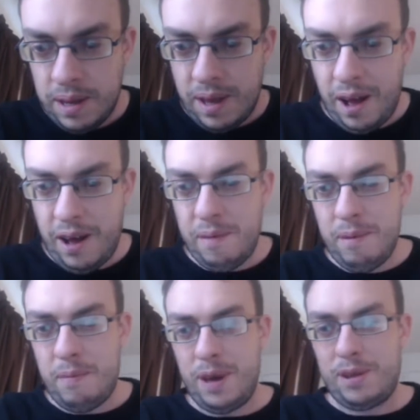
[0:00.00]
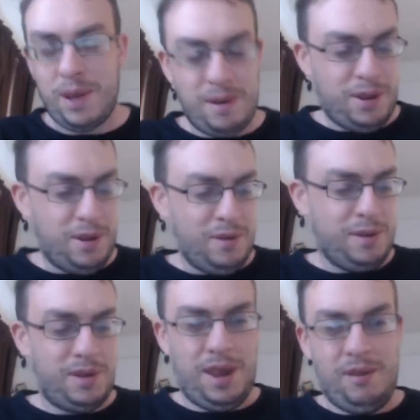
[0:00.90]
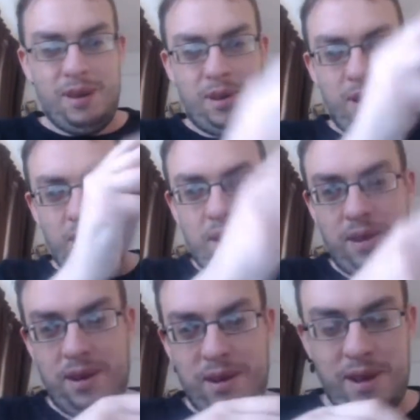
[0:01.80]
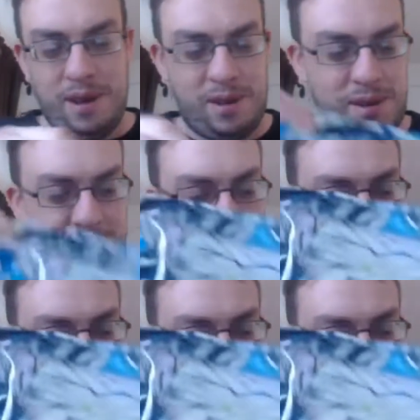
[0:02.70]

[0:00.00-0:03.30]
I'm a big time clothing seller, Richard. You're not.